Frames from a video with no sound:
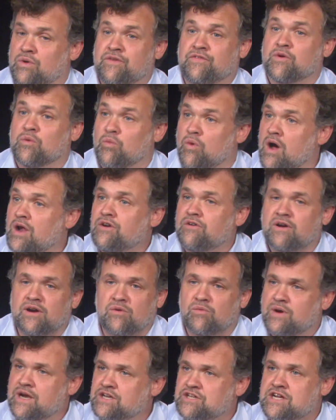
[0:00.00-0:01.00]
you're
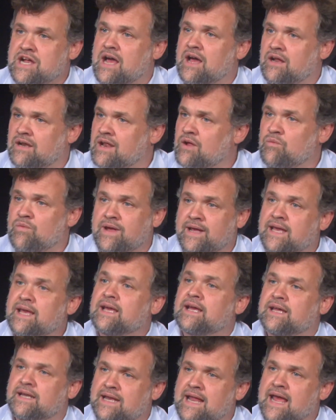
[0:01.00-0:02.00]
wondering, reach out and we
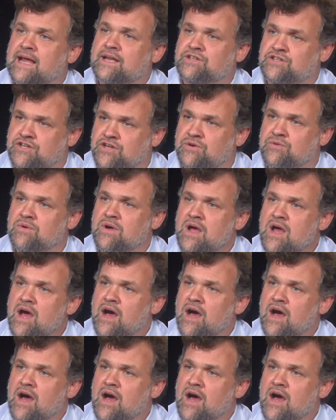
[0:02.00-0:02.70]
can connect you.